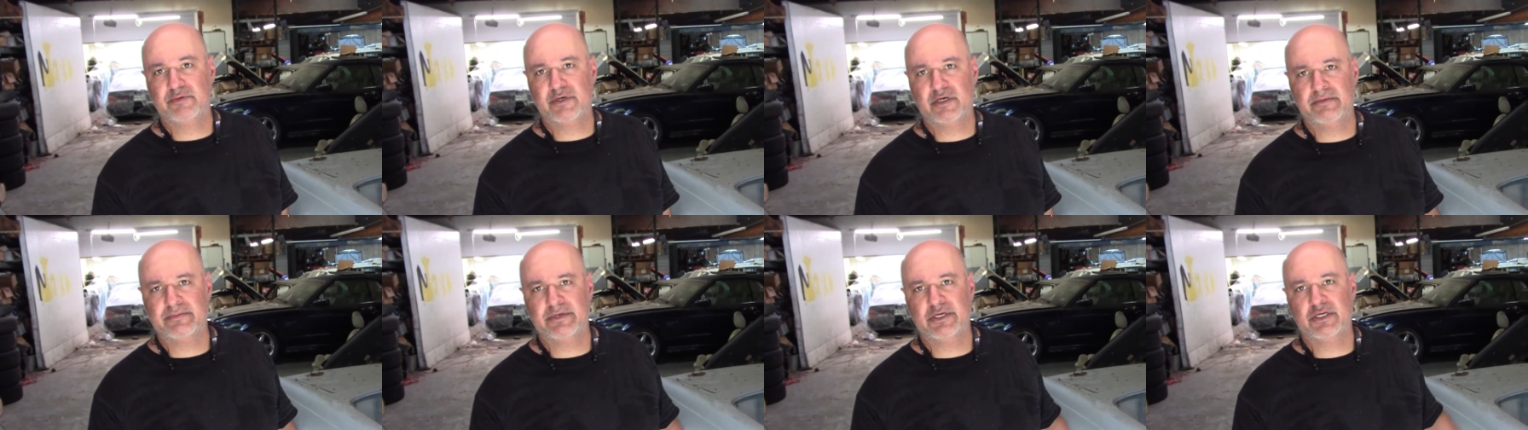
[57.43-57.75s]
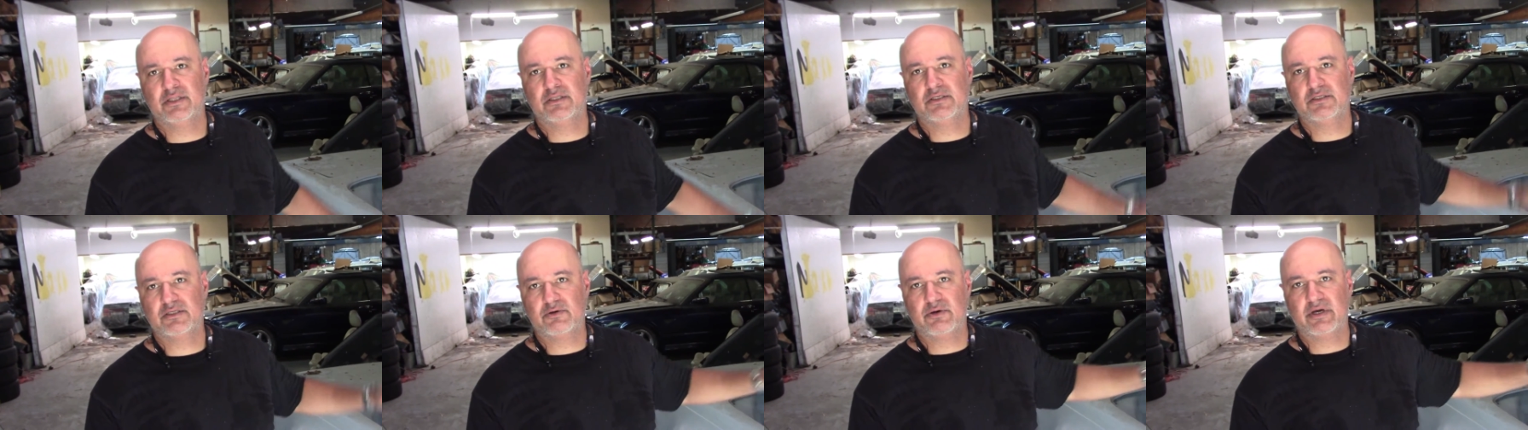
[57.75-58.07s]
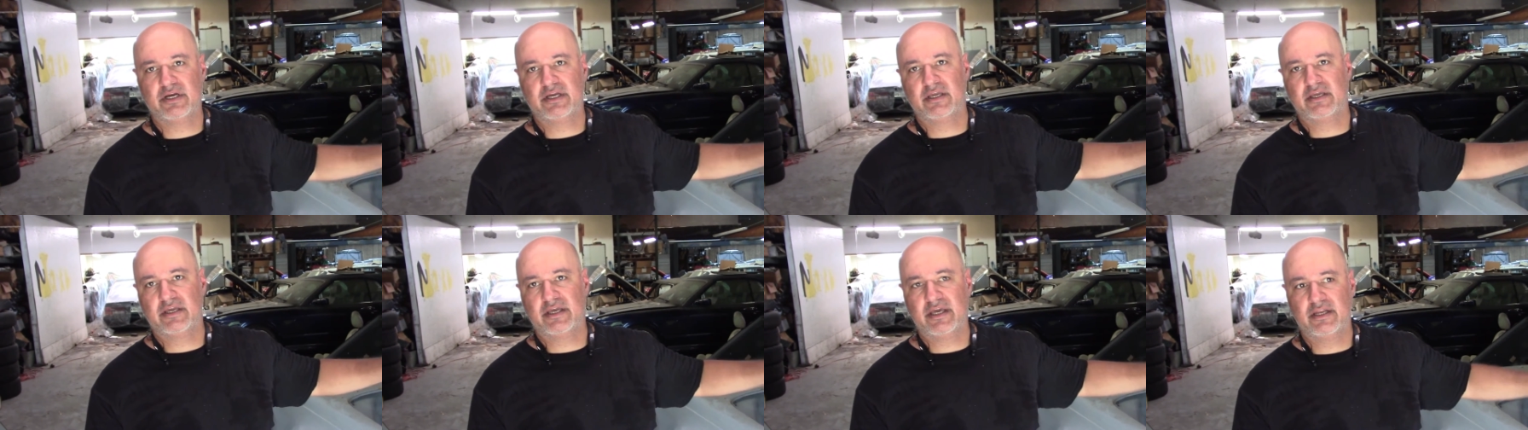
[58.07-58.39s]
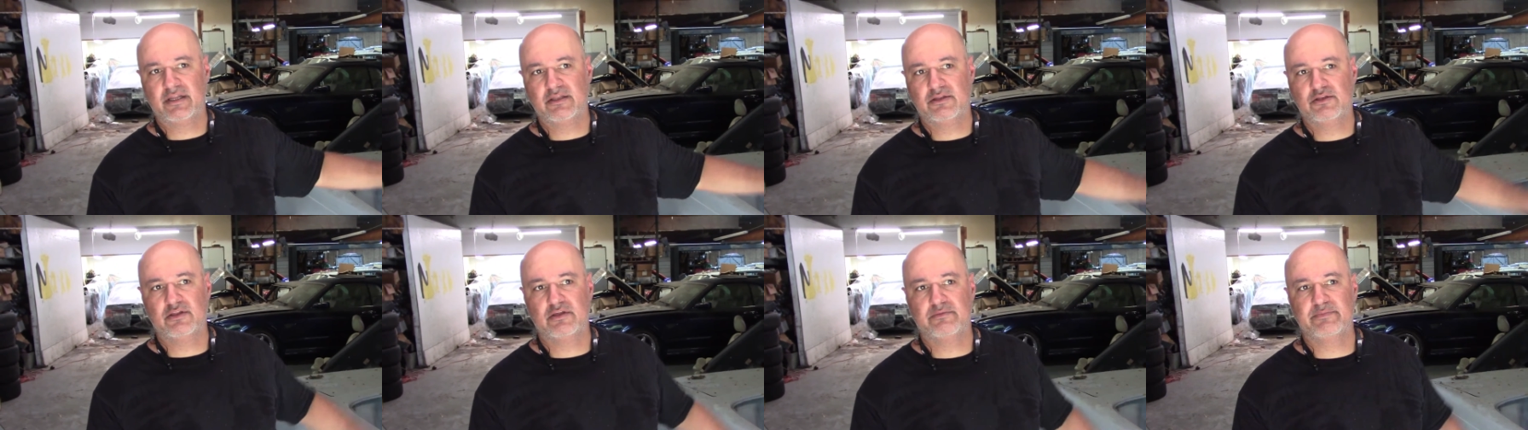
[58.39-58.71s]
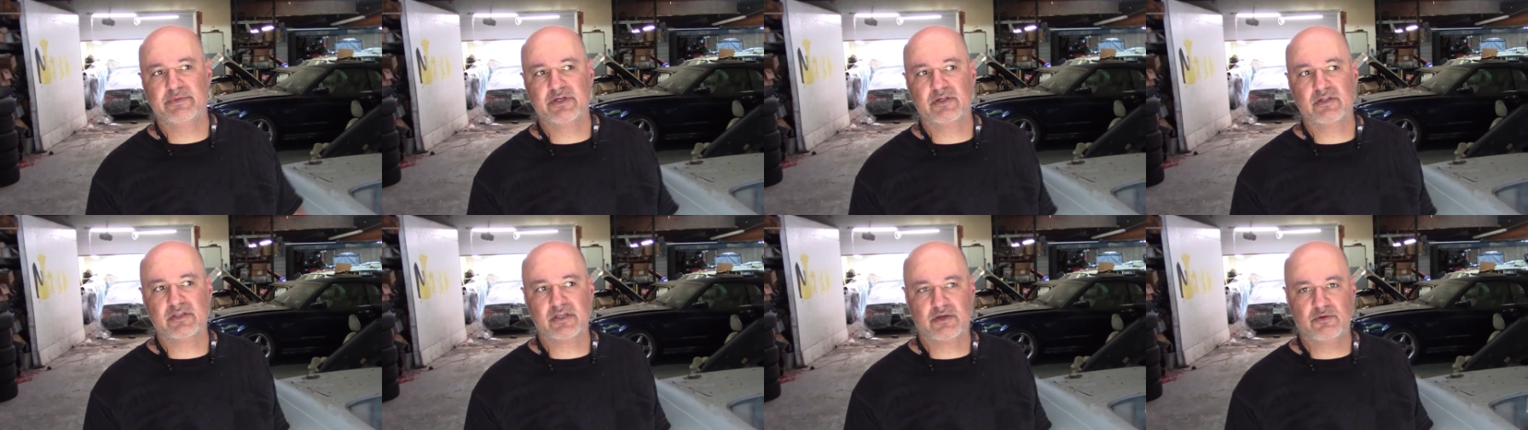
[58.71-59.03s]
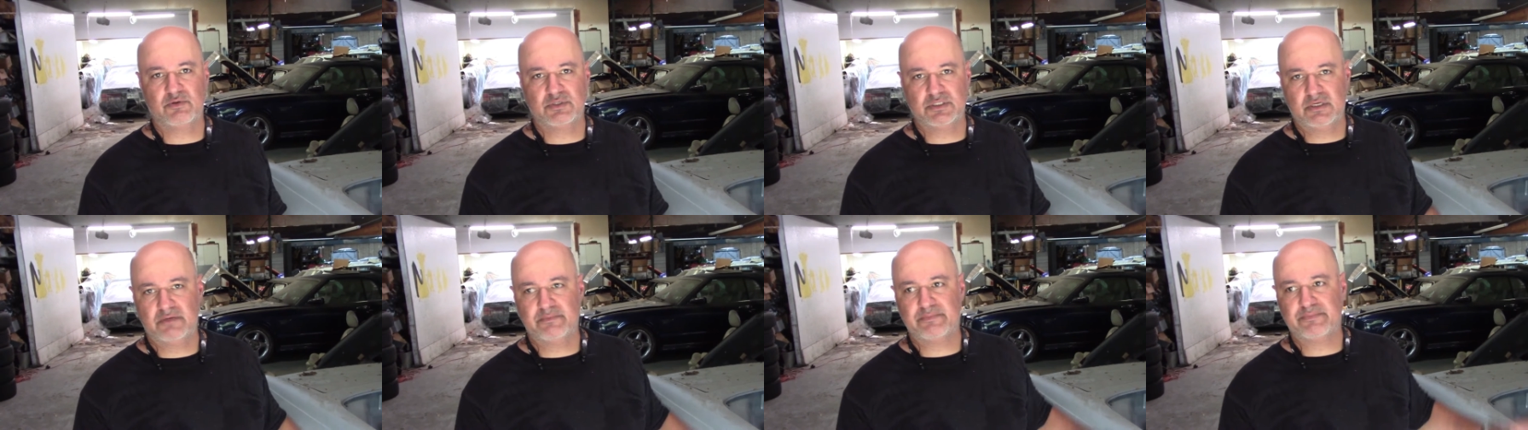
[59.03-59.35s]
permitted so I can get into the building it
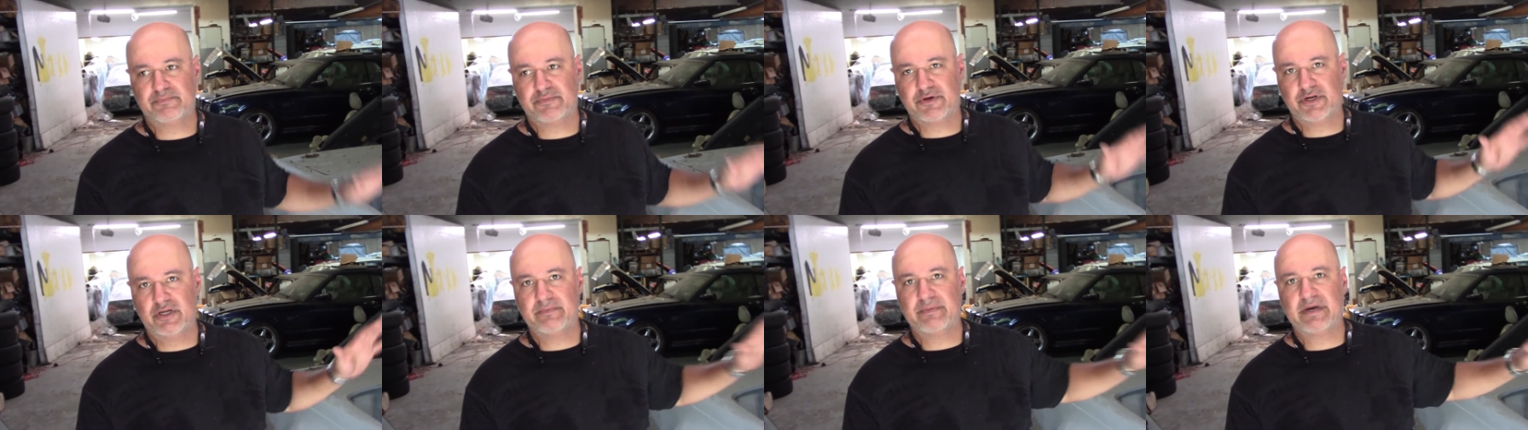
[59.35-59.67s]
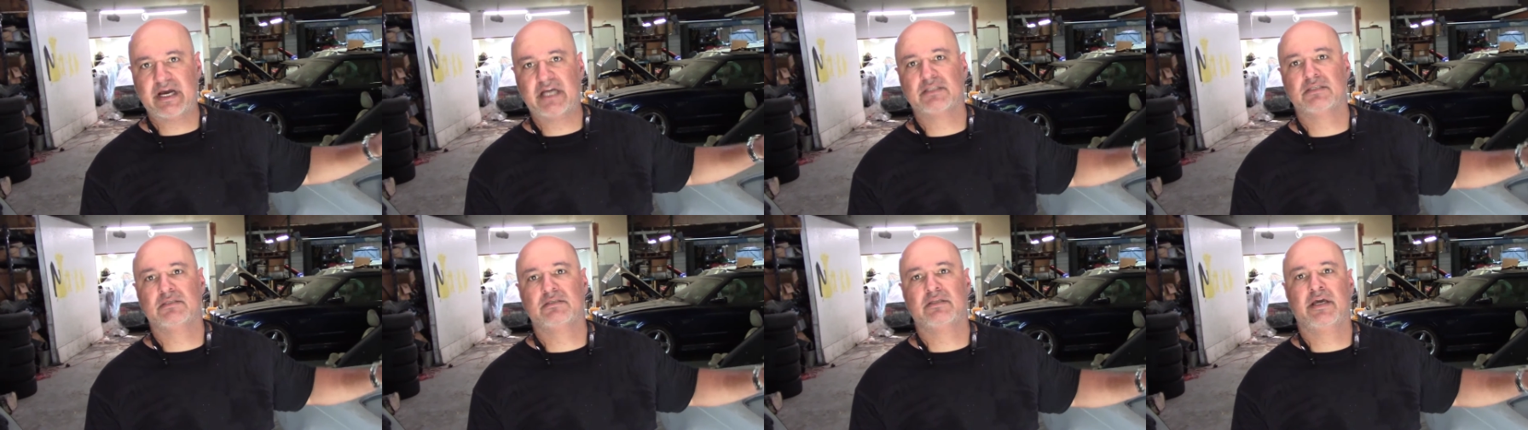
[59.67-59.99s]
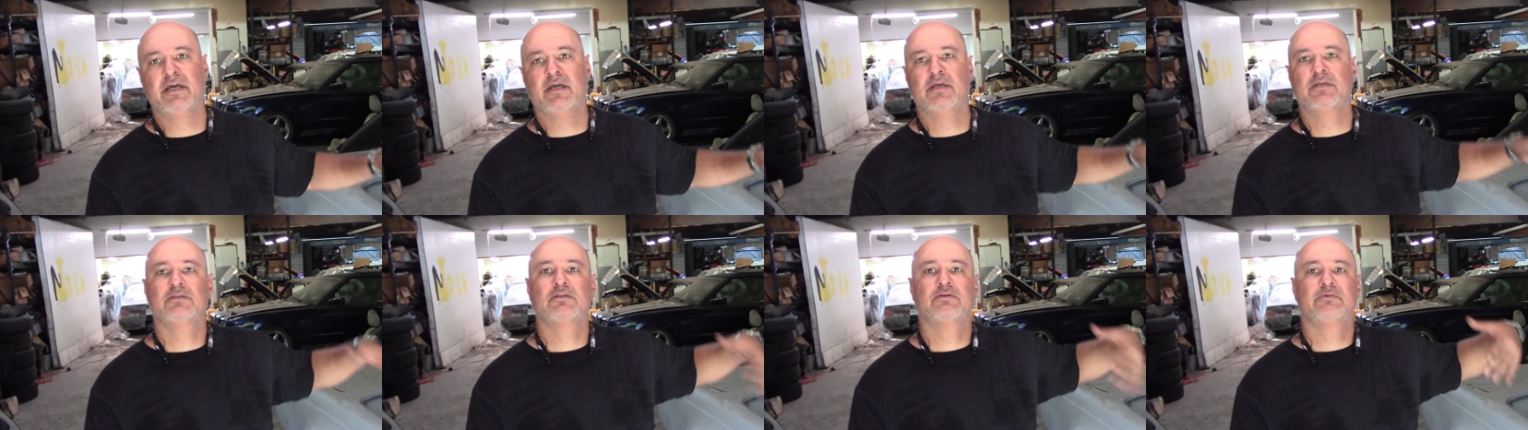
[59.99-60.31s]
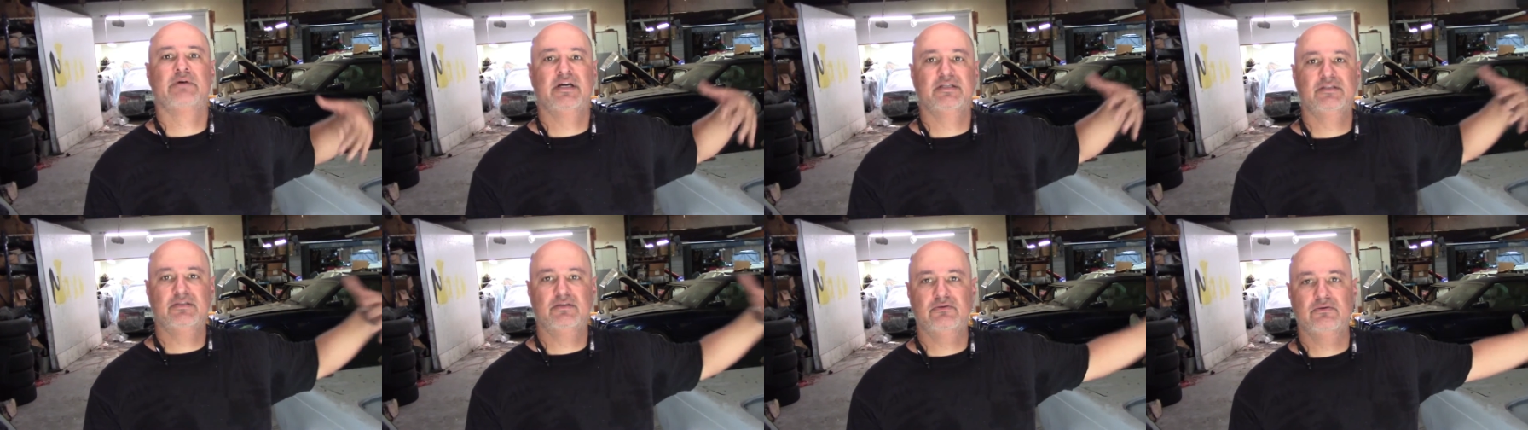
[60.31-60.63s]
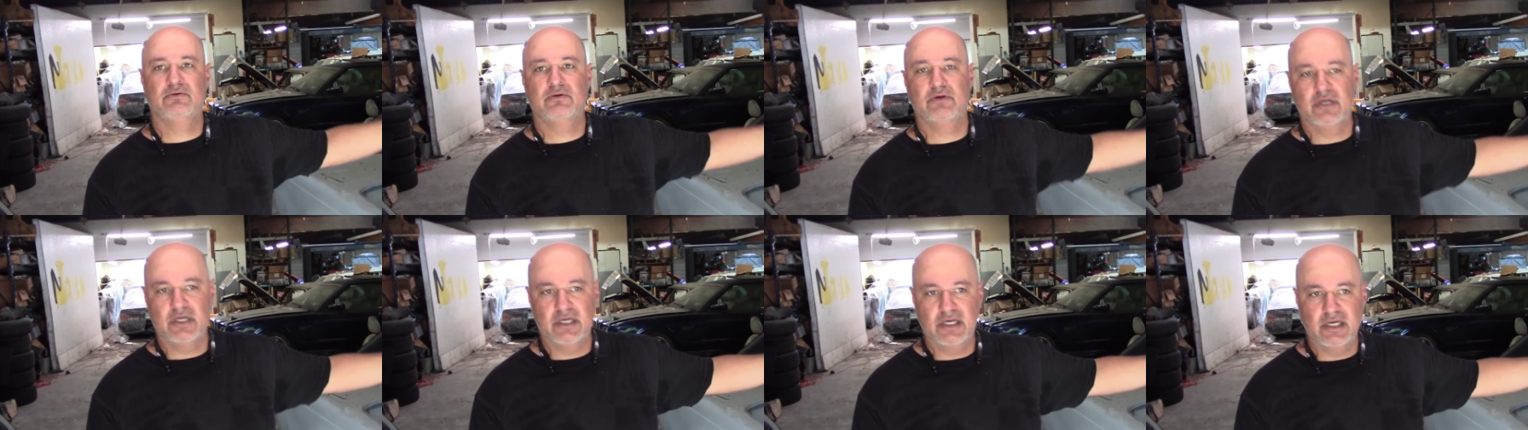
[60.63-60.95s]
was in a pretty bad state so I had to